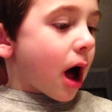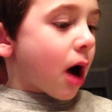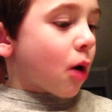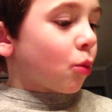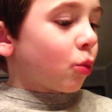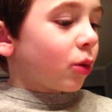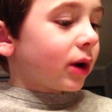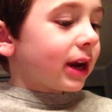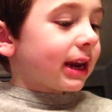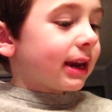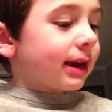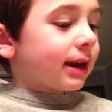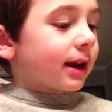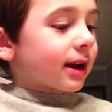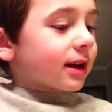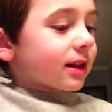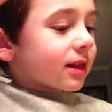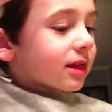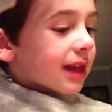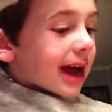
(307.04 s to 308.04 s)
We
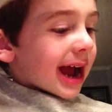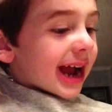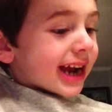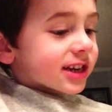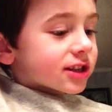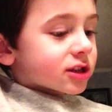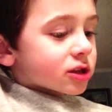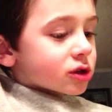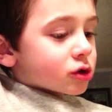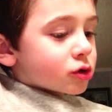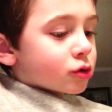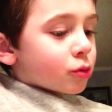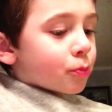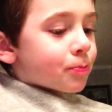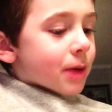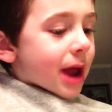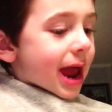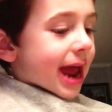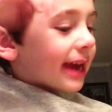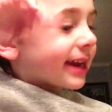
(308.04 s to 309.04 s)
like to
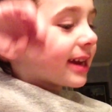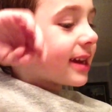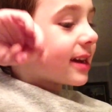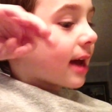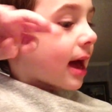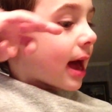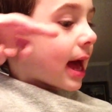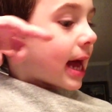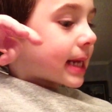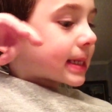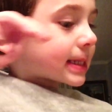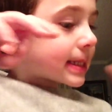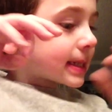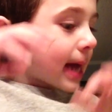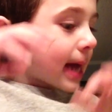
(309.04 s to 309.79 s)
bake the